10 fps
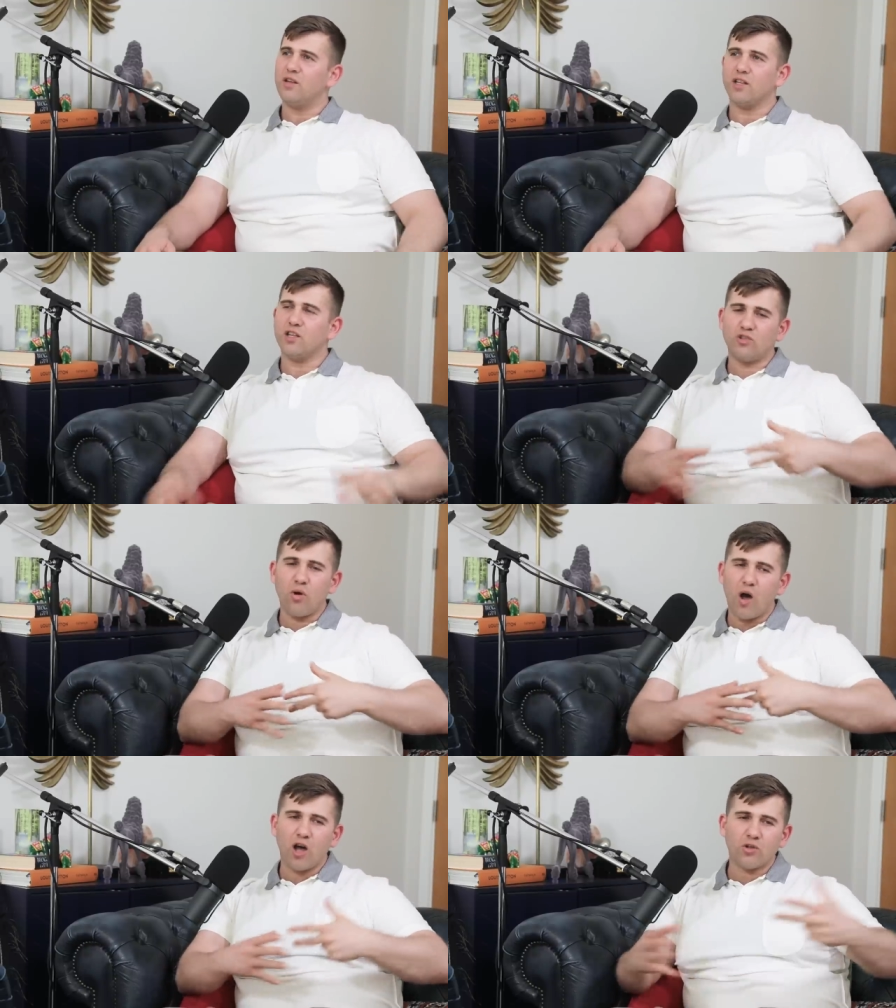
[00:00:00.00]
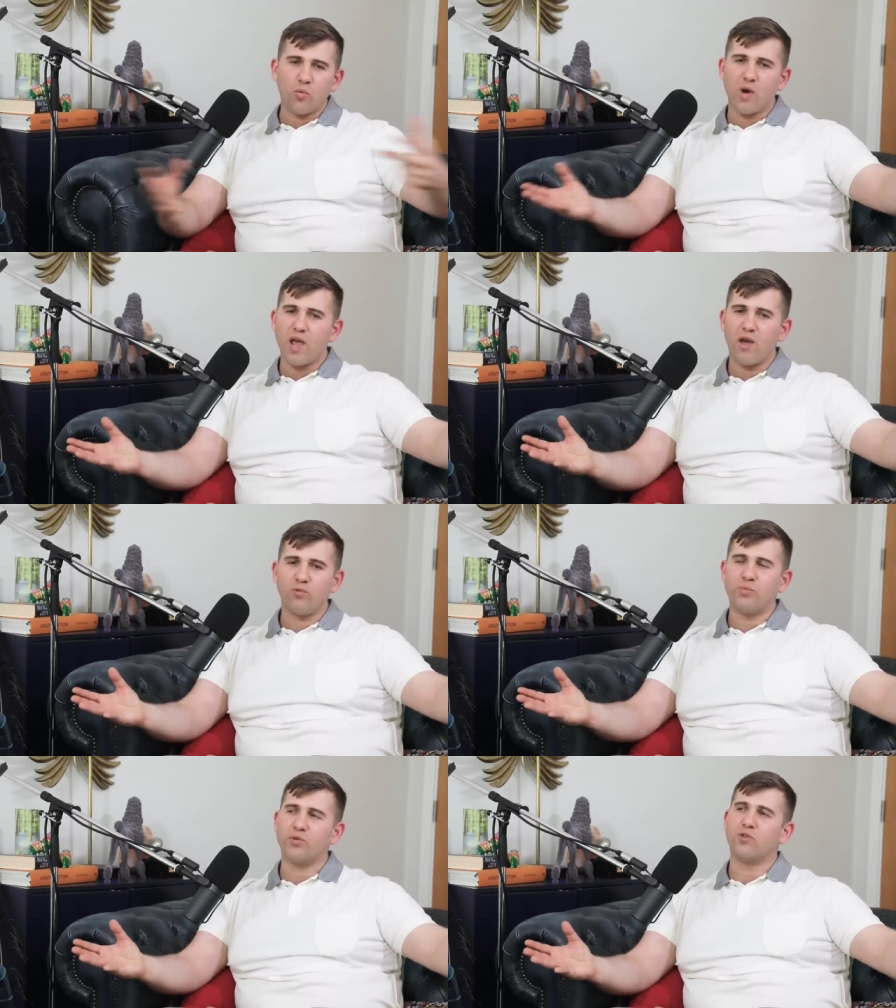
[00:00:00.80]
That there's no other way how
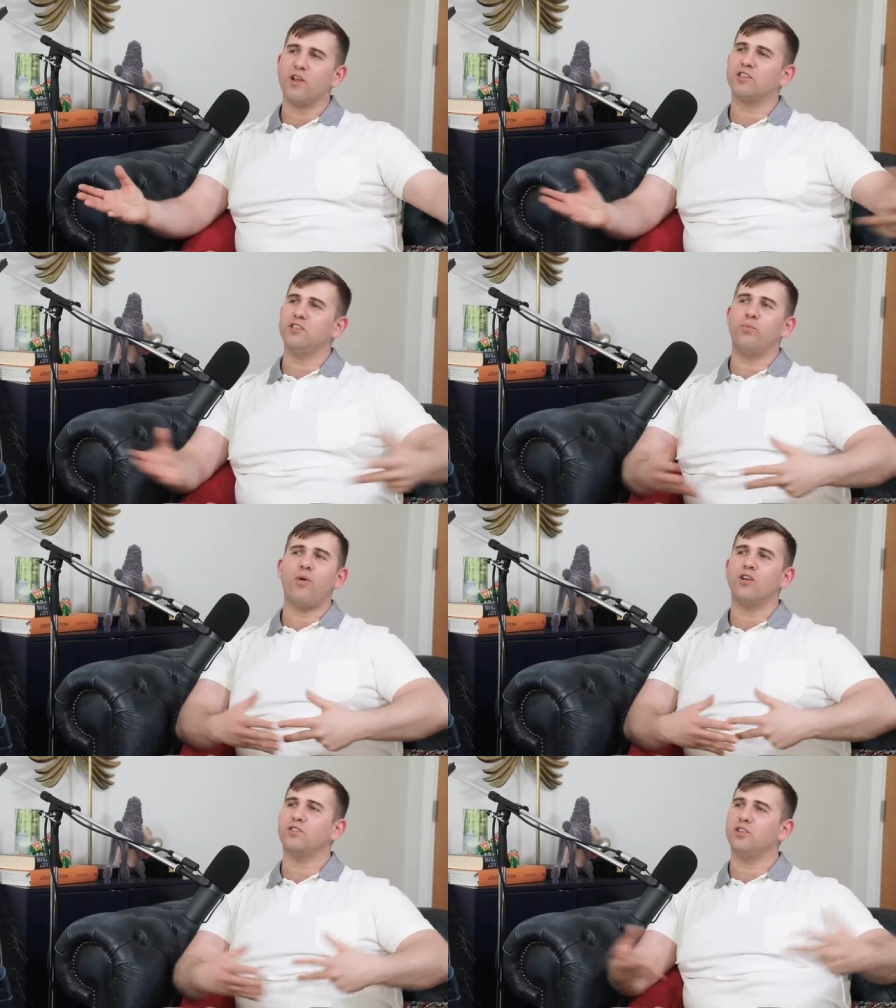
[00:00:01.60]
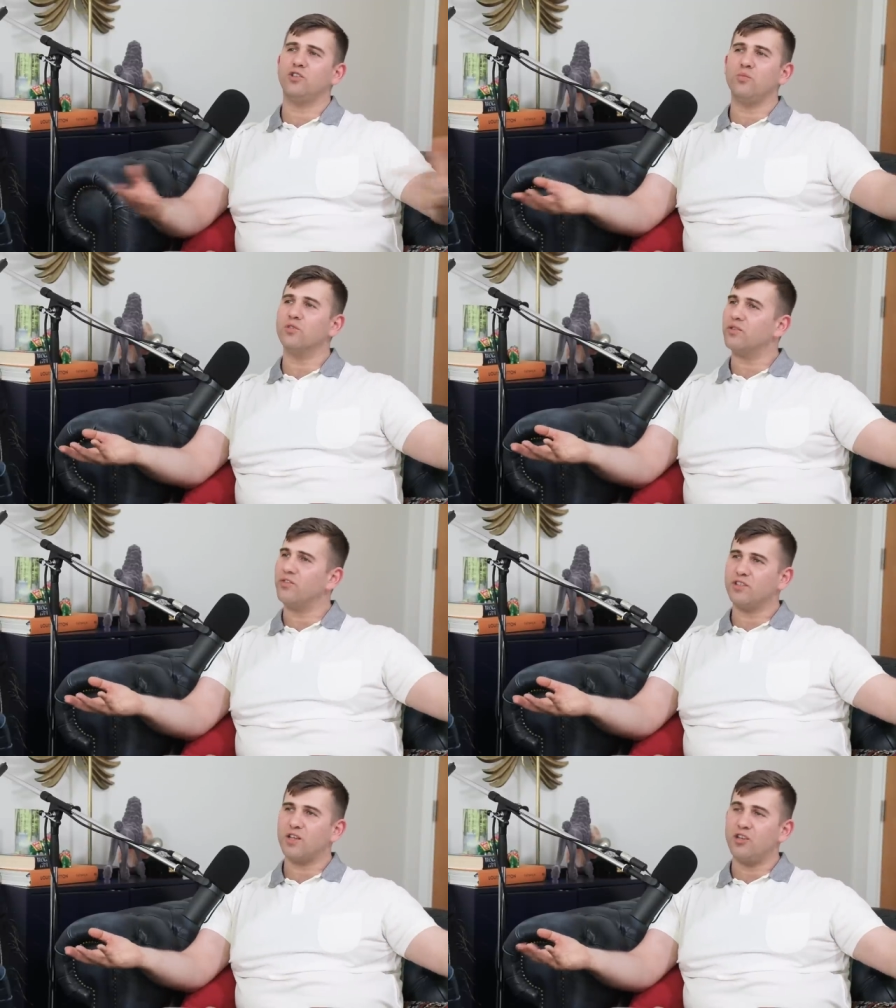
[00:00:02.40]
we progressed in the past in the human
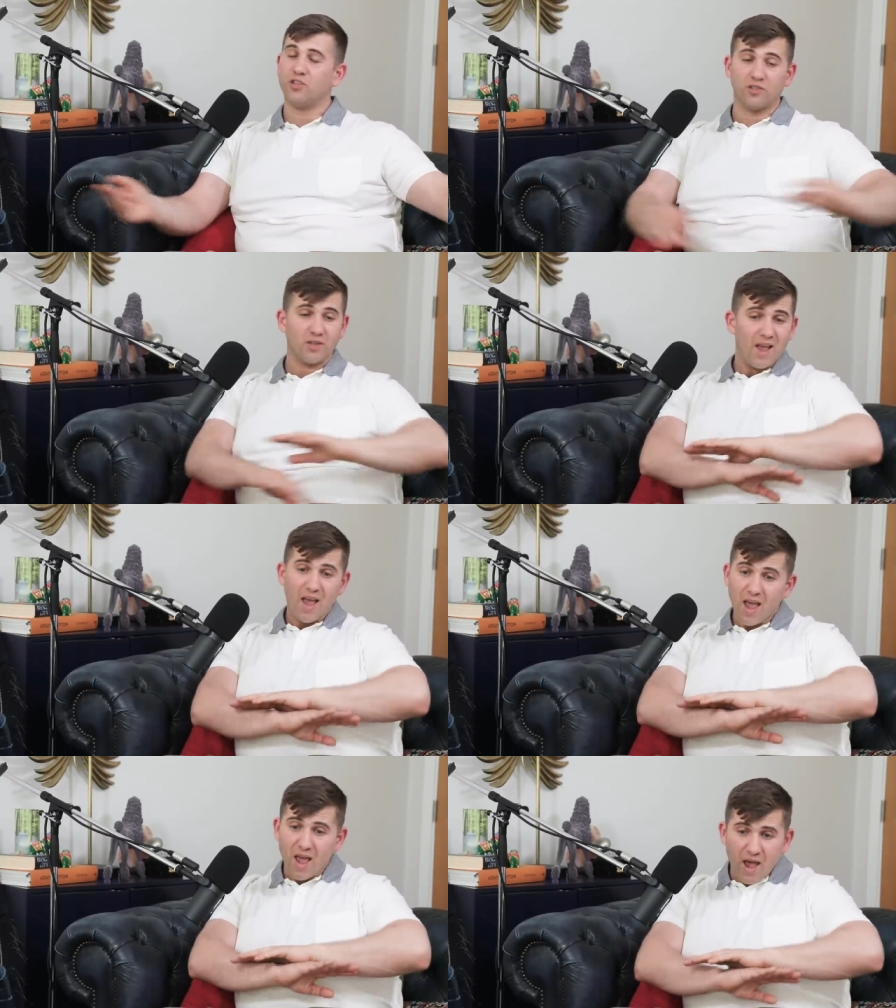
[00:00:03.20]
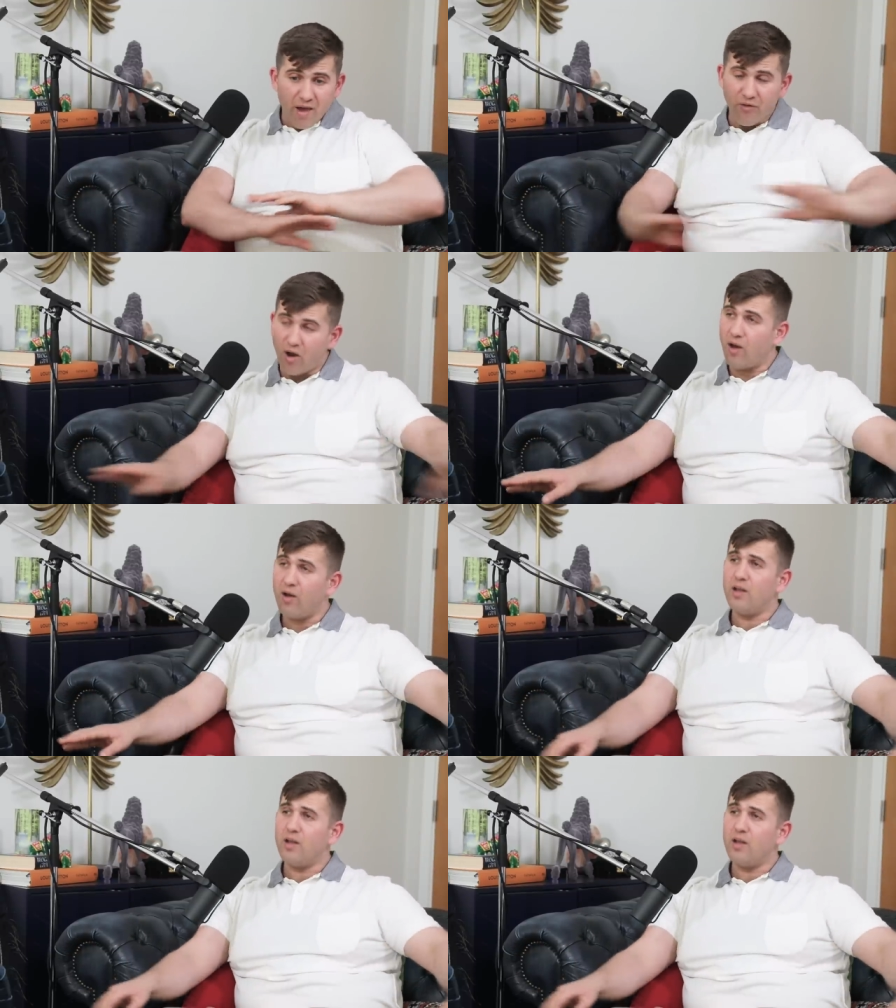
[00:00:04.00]
civilizations. Ever.